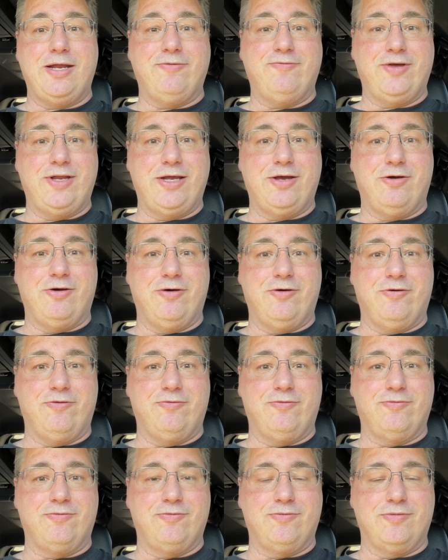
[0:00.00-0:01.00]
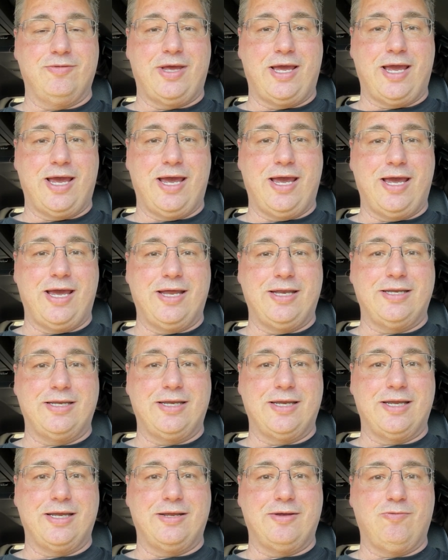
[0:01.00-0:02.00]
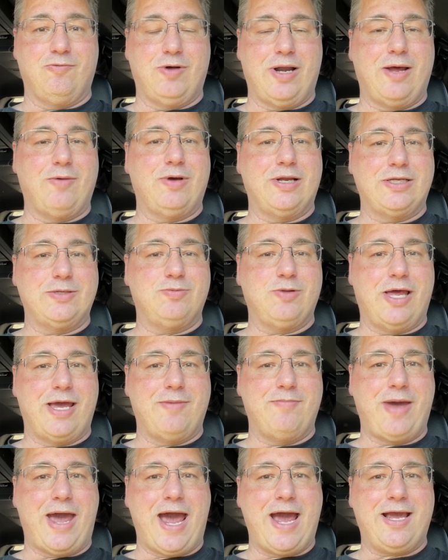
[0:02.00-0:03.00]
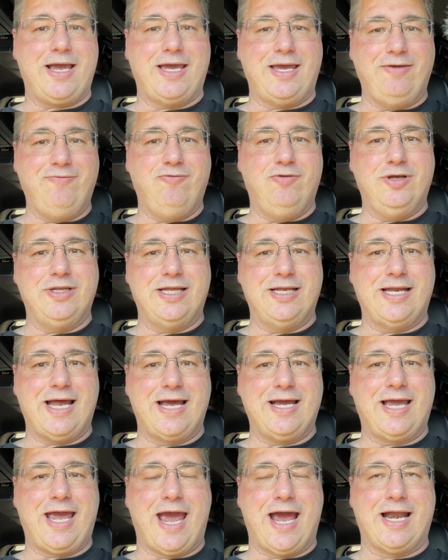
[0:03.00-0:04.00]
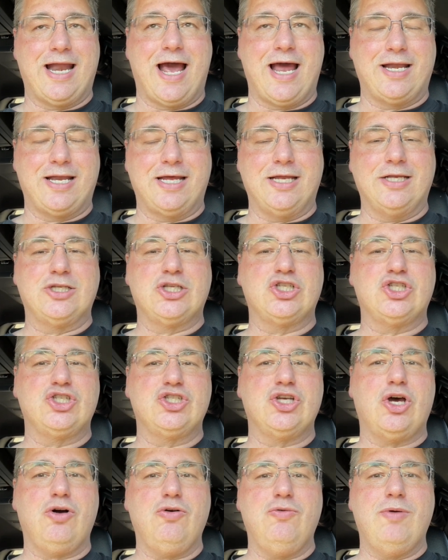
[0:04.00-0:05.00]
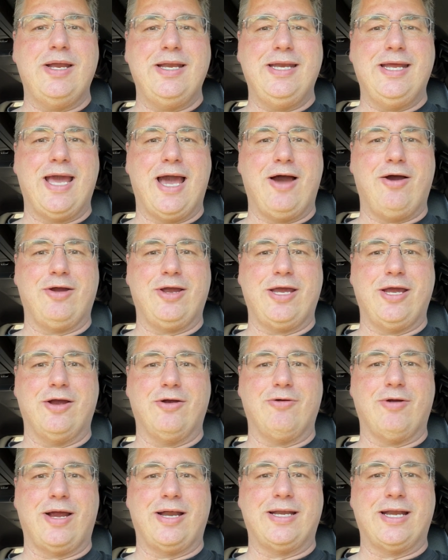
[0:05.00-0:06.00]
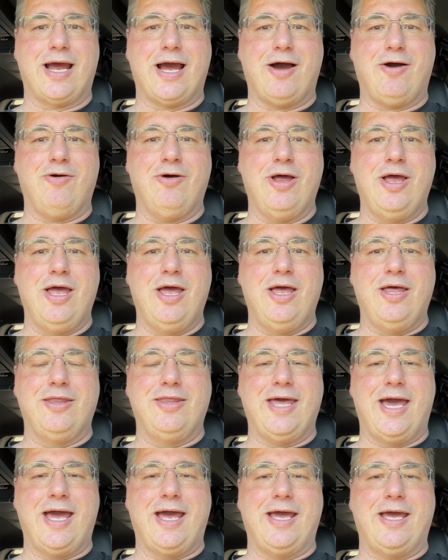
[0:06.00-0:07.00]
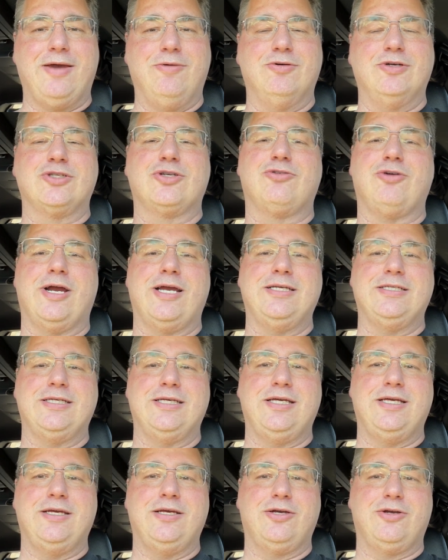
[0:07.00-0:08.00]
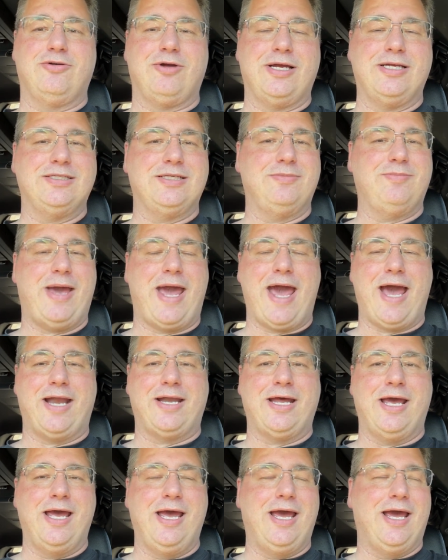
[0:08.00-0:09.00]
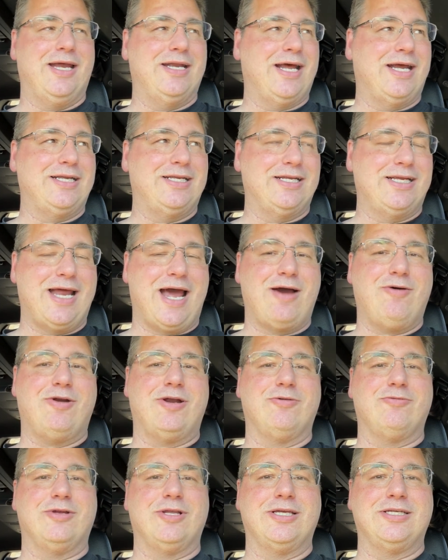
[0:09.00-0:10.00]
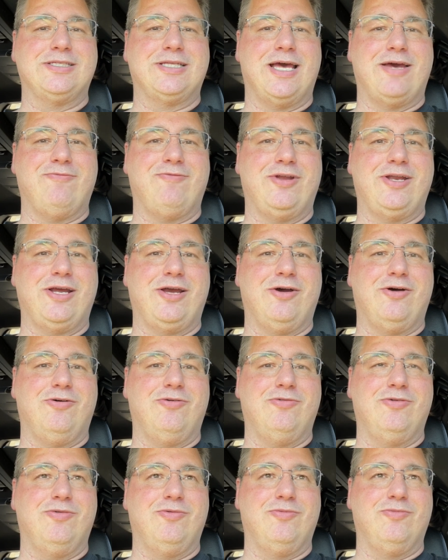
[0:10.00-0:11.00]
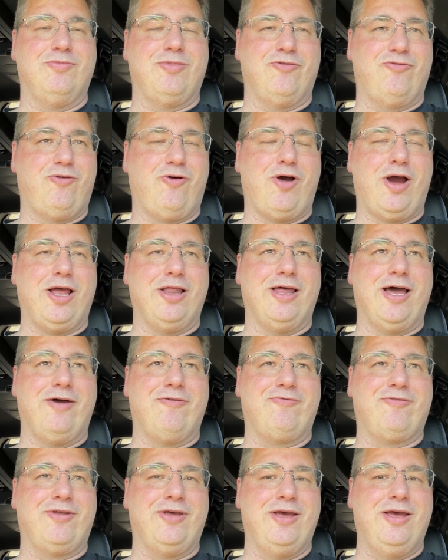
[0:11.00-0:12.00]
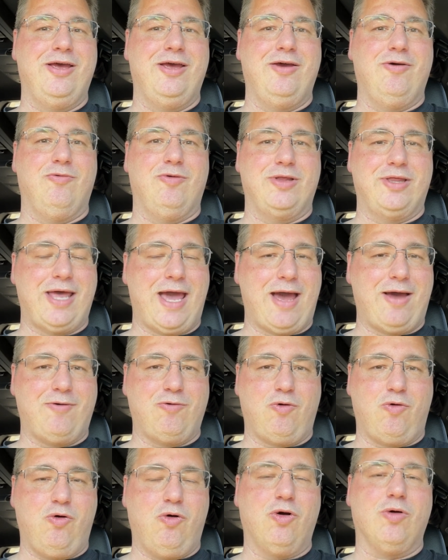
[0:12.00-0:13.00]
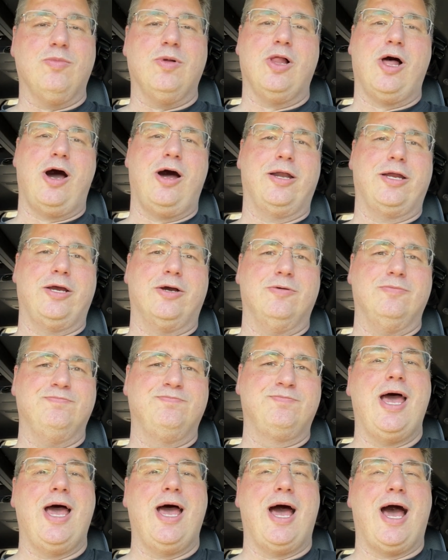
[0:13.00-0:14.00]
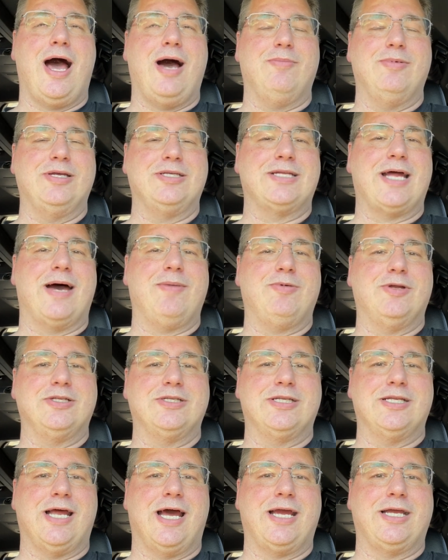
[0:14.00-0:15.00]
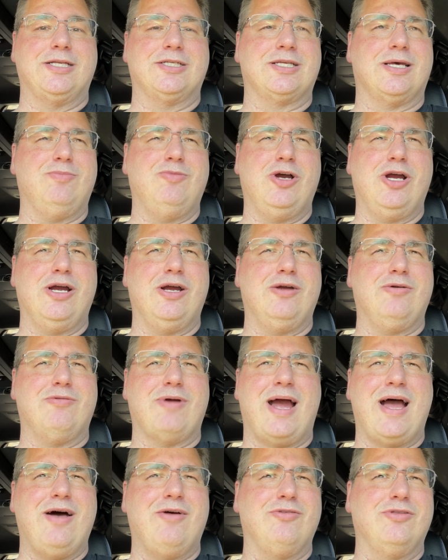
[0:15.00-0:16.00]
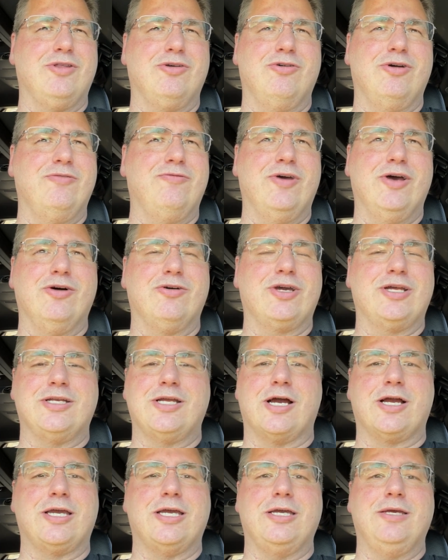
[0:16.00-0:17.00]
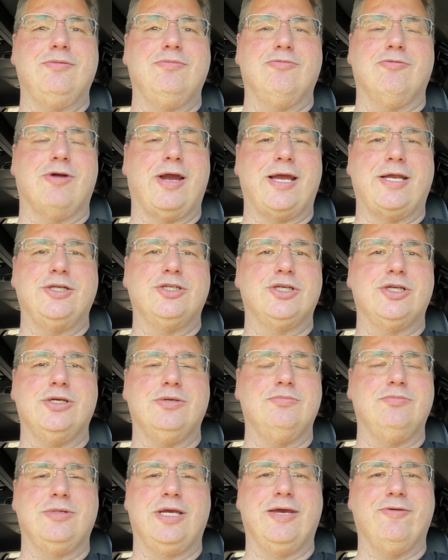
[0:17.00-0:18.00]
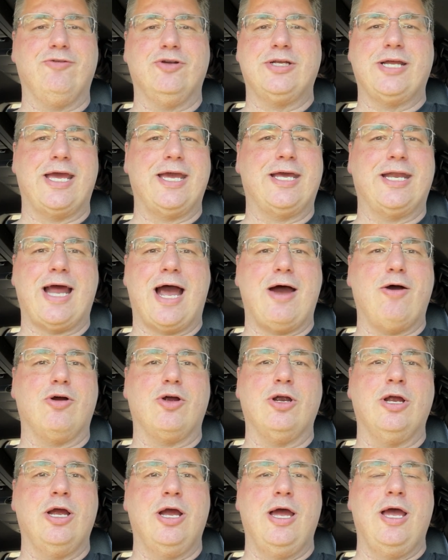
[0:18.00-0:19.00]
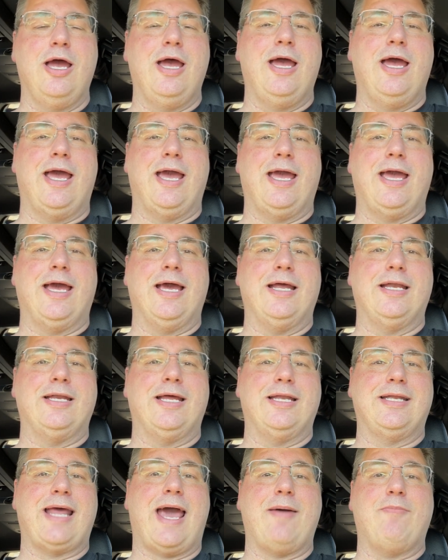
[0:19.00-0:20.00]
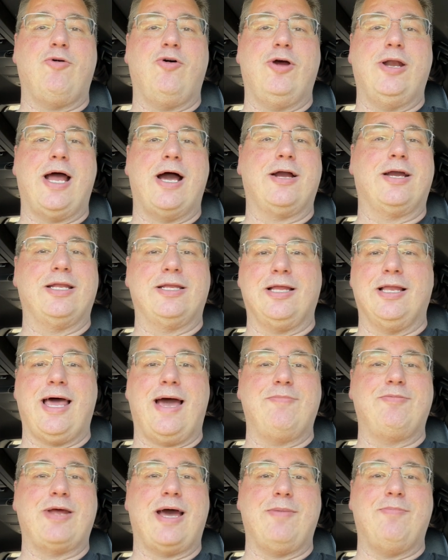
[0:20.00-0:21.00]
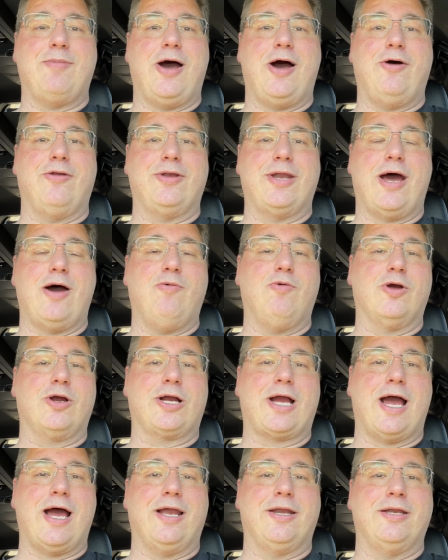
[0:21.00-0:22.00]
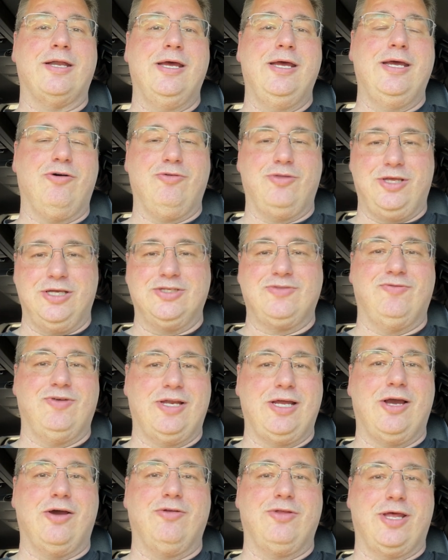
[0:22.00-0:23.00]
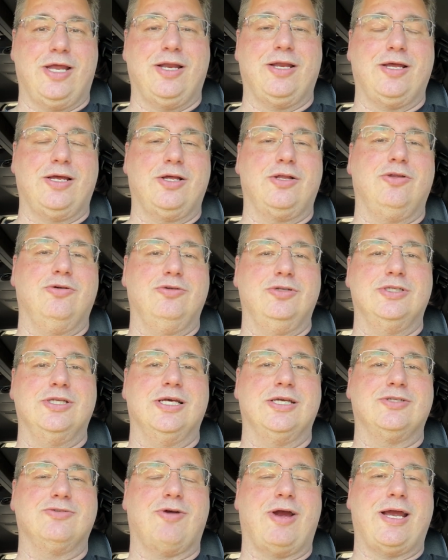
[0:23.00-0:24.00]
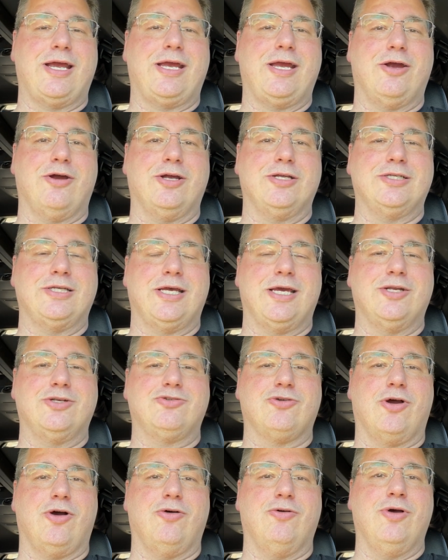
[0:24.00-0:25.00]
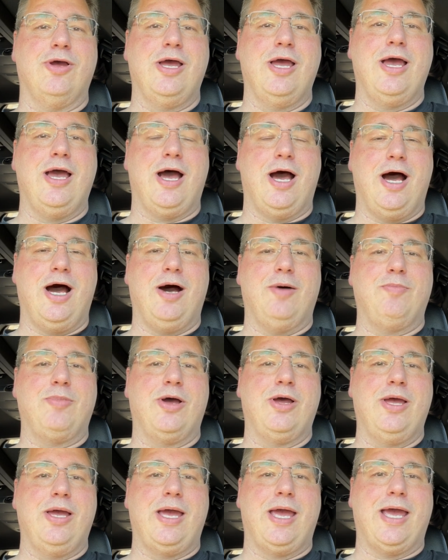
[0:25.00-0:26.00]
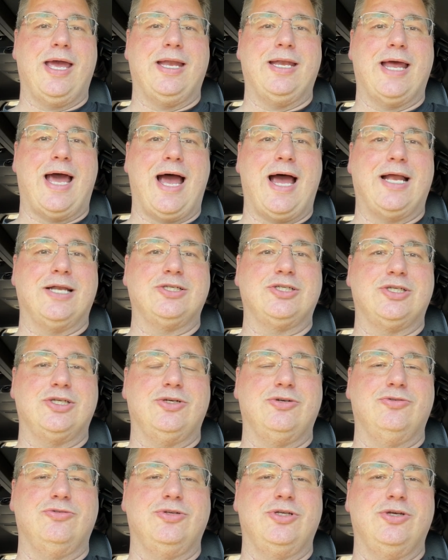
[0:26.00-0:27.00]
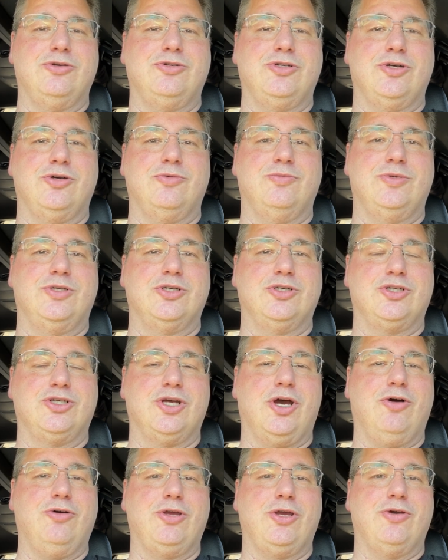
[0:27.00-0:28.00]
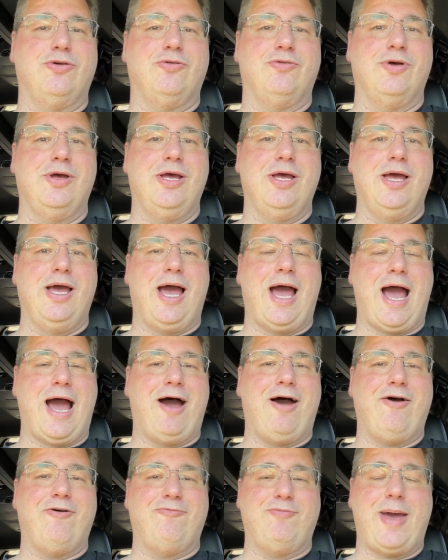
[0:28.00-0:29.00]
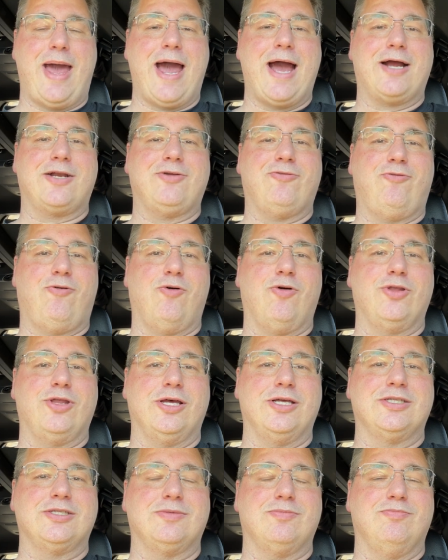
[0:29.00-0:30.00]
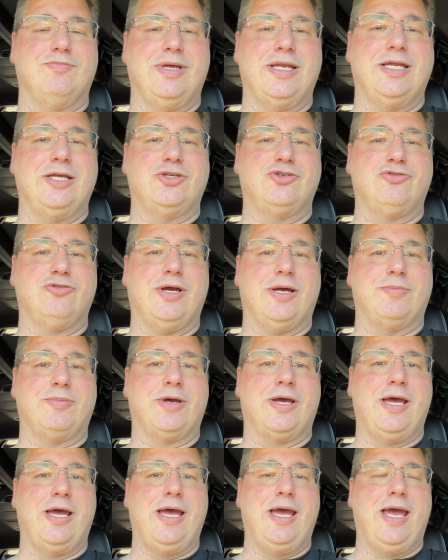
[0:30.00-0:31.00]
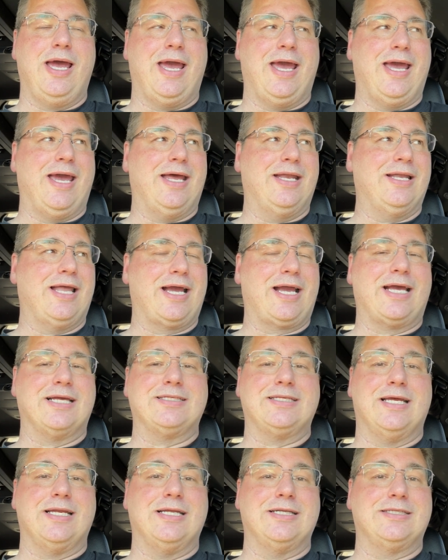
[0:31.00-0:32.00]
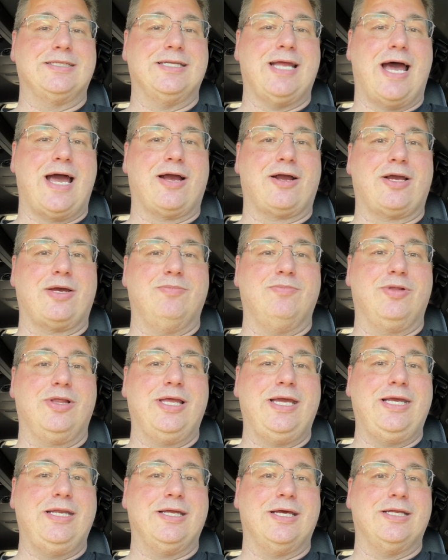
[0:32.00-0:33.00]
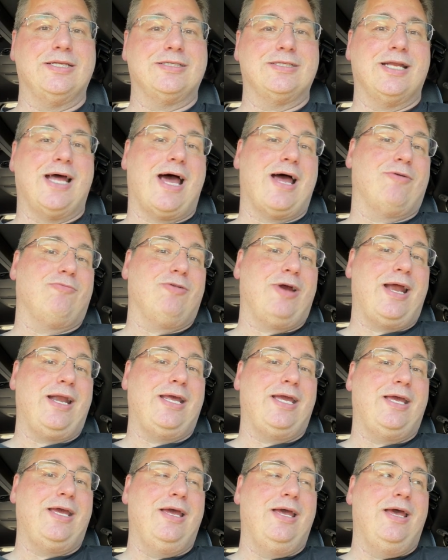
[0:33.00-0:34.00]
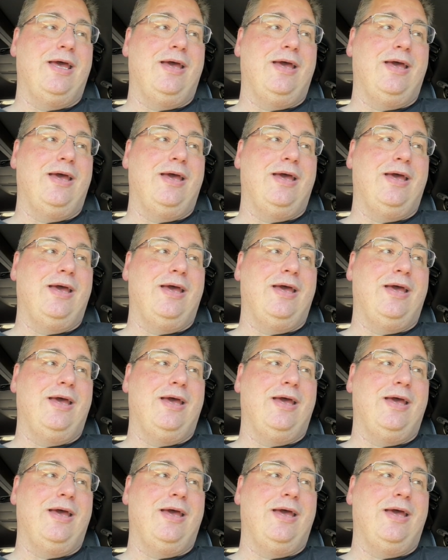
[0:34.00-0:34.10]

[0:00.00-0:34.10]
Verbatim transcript: a video and when I went to play it back, even with the dead cat on, it's so windy out here right now that it was crazy, crazy bad. And I did not want to release that video before I left with that horrible audio. I'll be stopping tonight somewhere around Louisville, Kentucky range, give or take an hour. And at that point, I'll get the laptop out and I'll work on this video that includes this right here as the intro up and onto YouTube to show you how I've packed for this mini trip. And like I said, it's not complete, it's not ready,